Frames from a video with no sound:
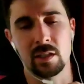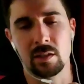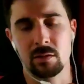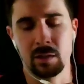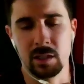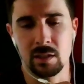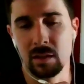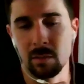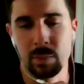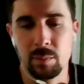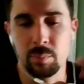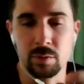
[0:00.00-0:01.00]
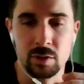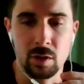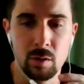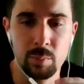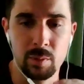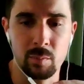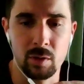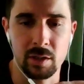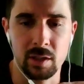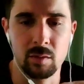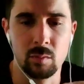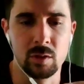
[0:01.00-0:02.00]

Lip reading: they created the People's Open Market,